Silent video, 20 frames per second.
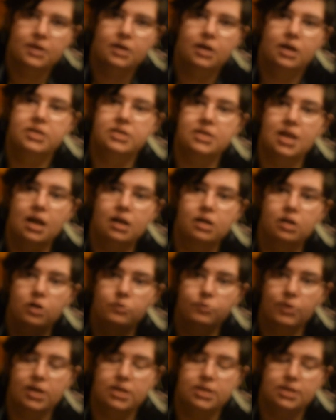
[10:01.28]
I started on
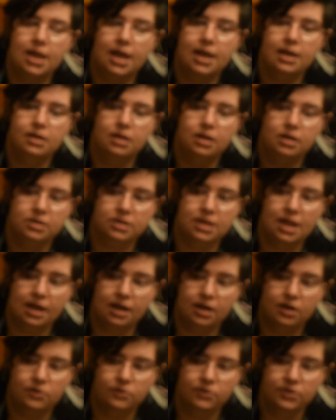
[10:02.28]
Wednesday and it's
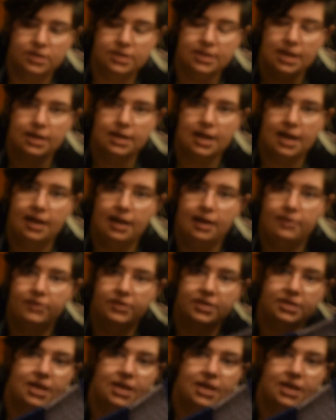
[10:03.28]
now Sunday, and this